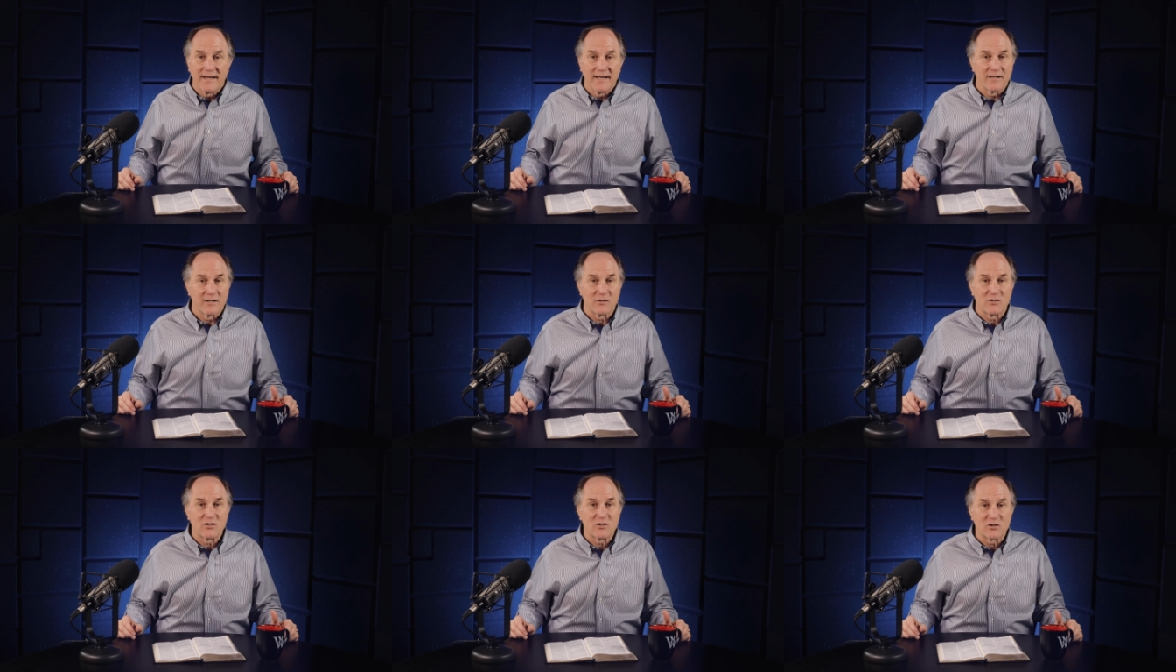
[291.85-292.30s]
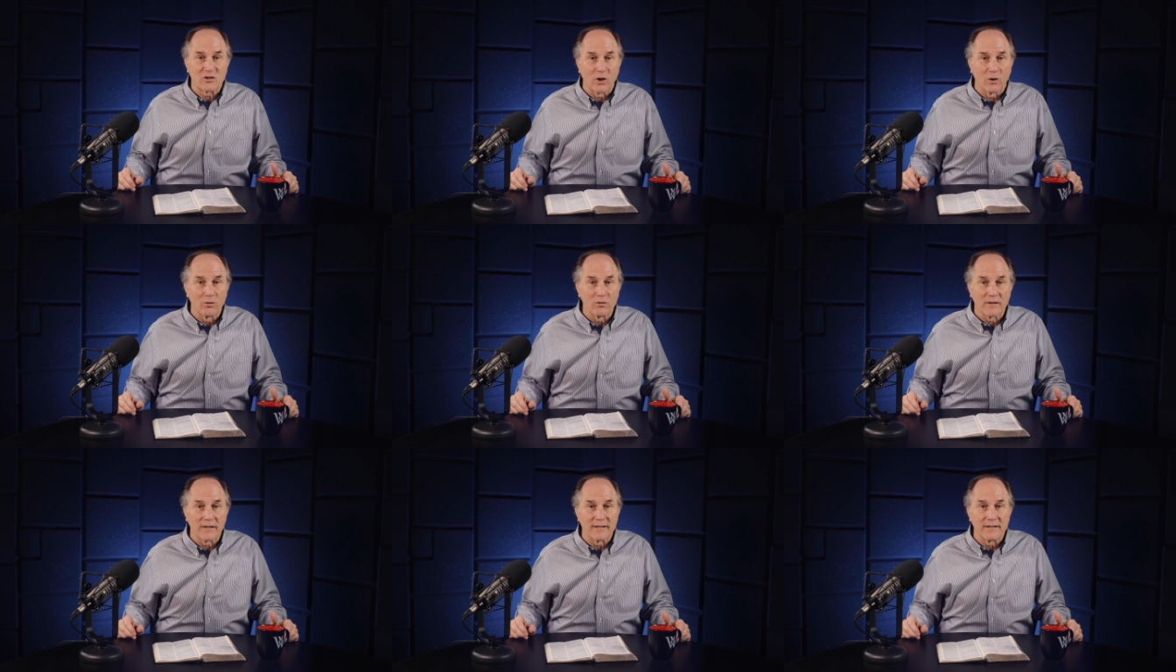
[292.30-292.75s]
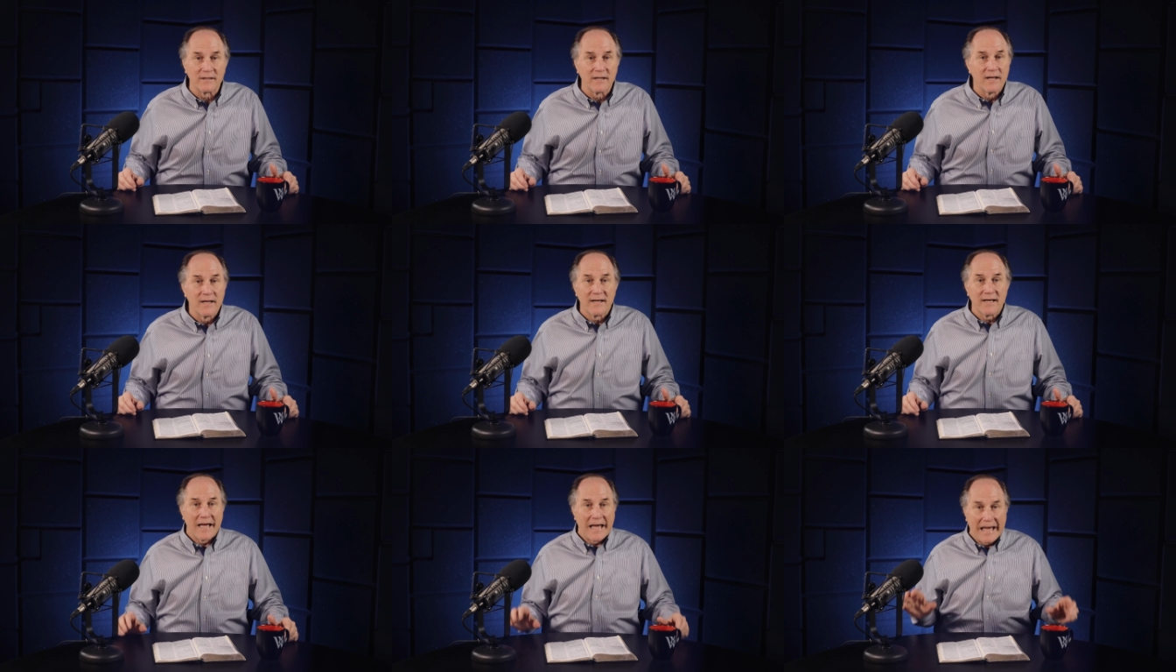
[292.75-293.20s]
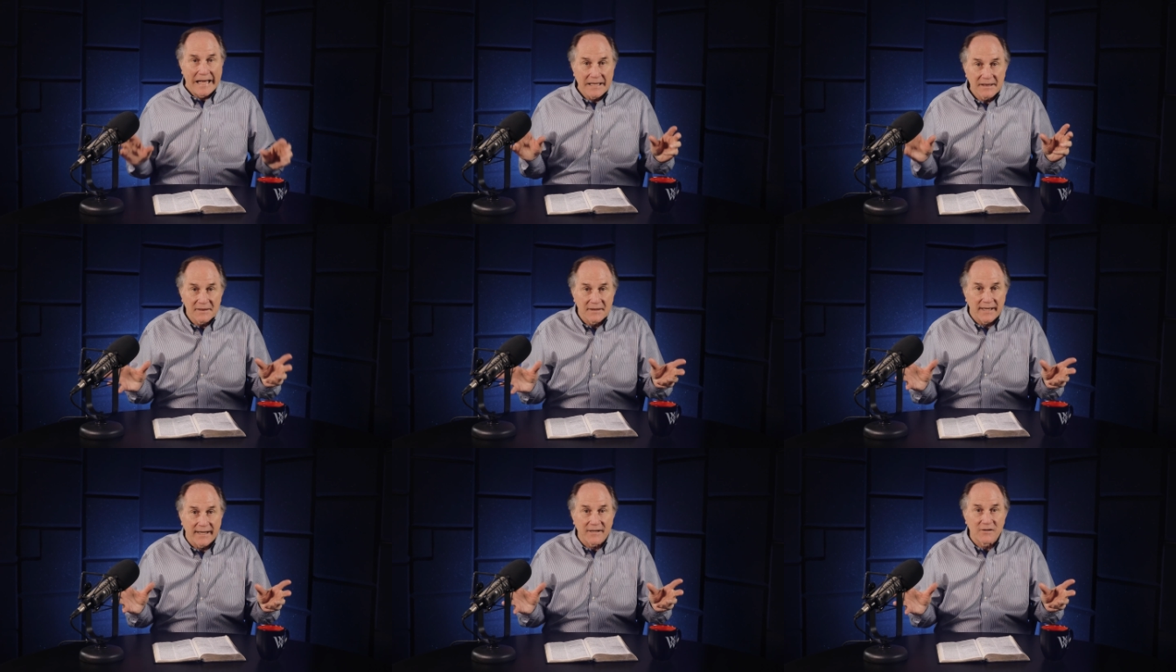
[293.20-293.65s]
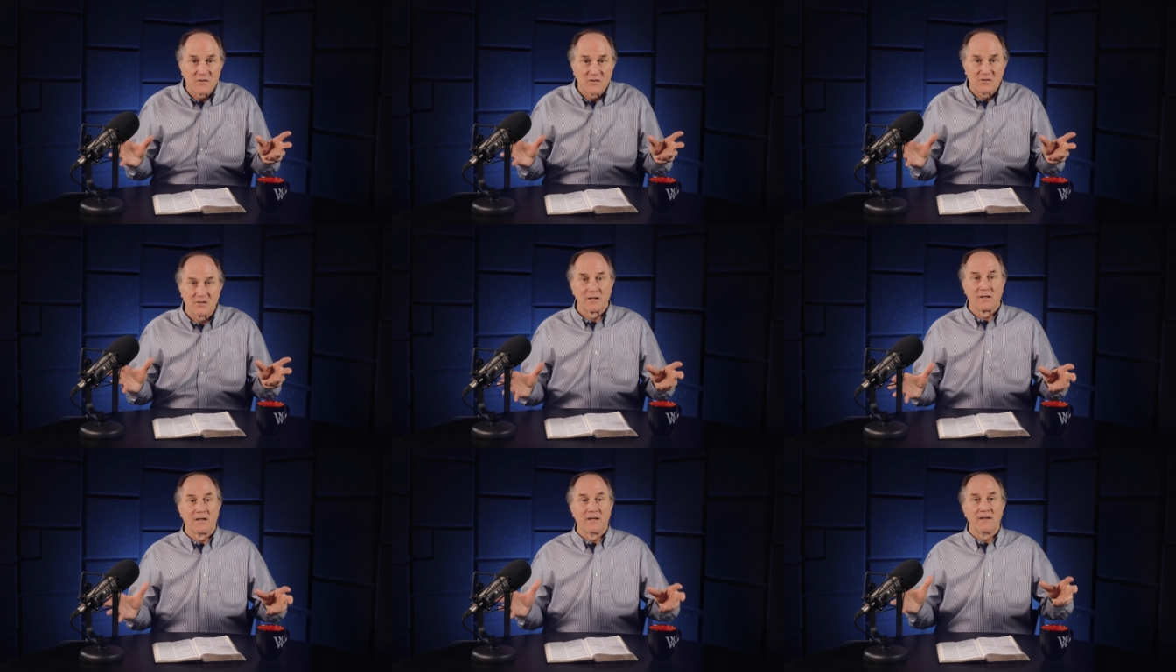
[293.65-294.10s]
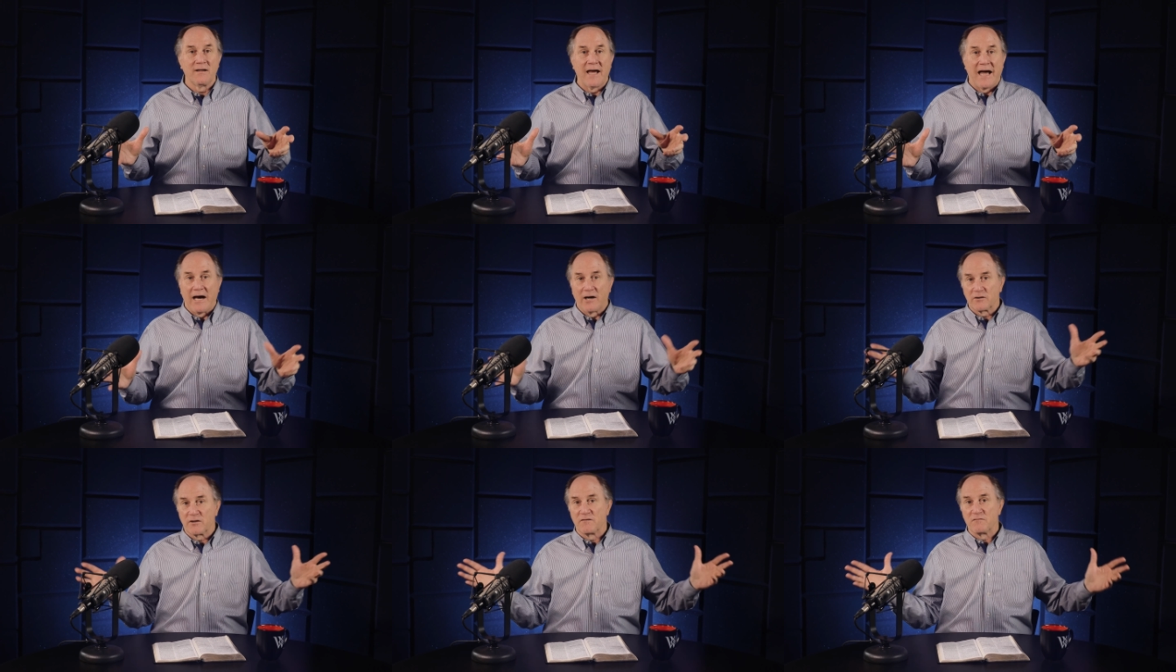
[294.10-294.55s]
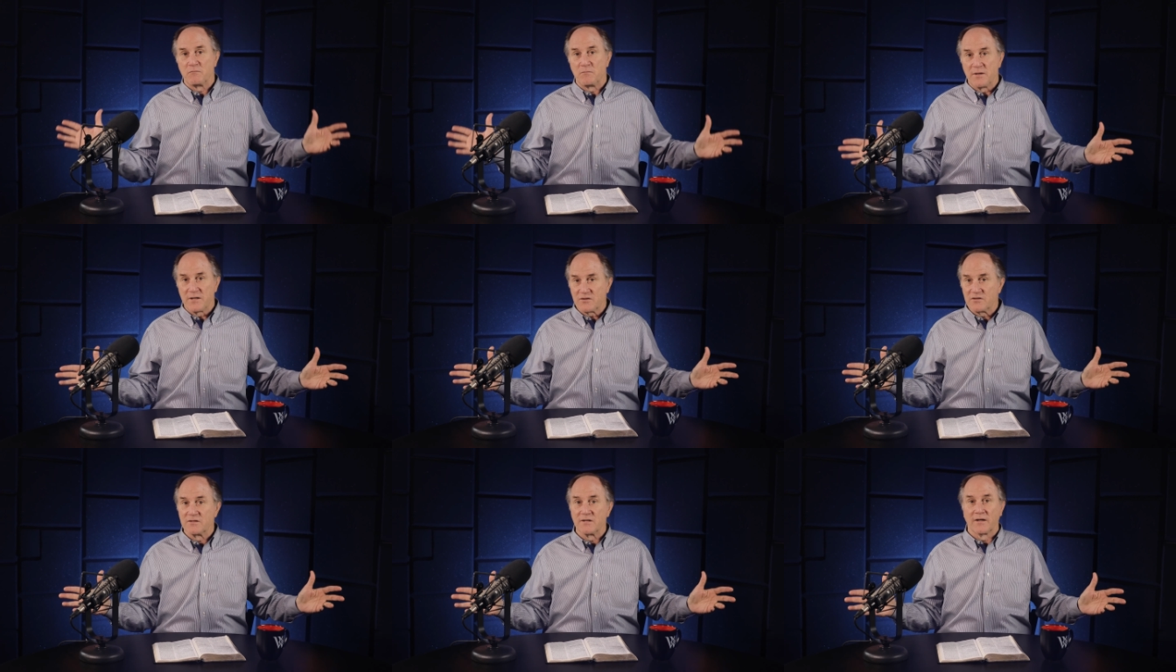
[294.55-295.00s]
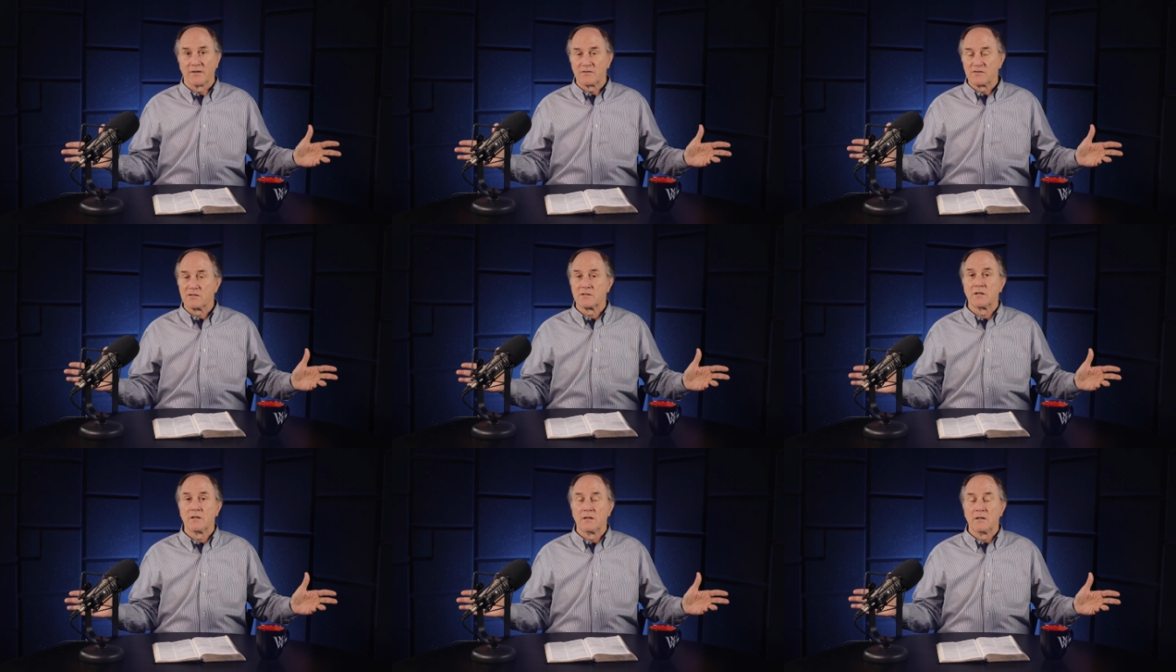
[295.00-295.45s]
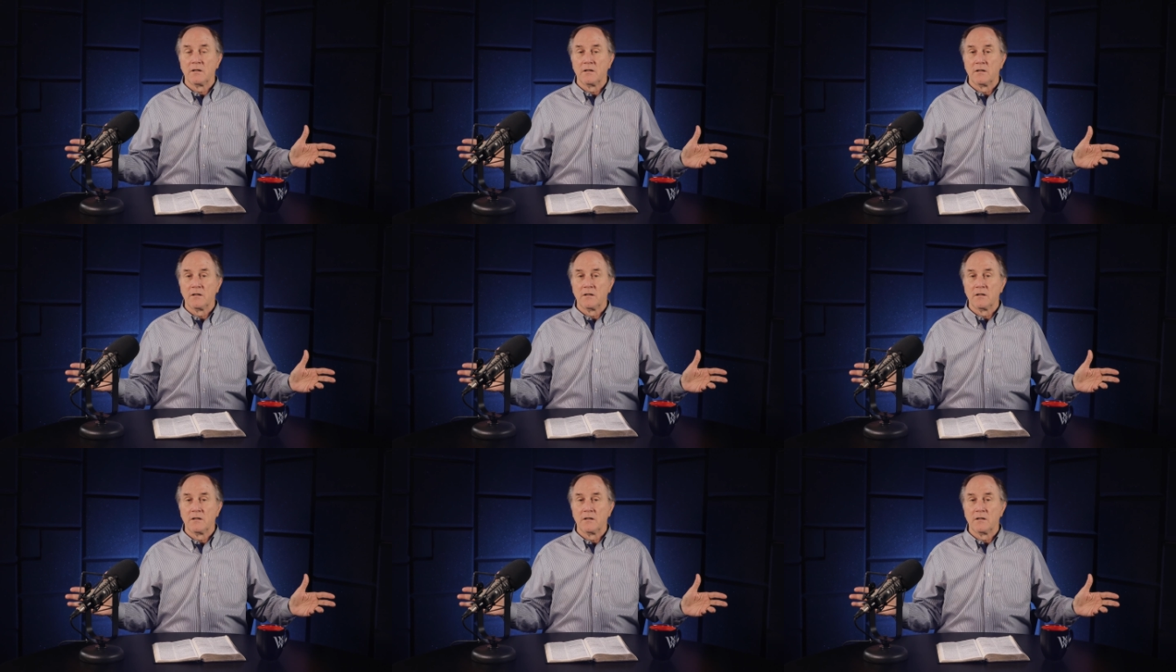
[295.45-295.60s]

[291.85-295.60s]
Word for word: It has stolen ethics out of business.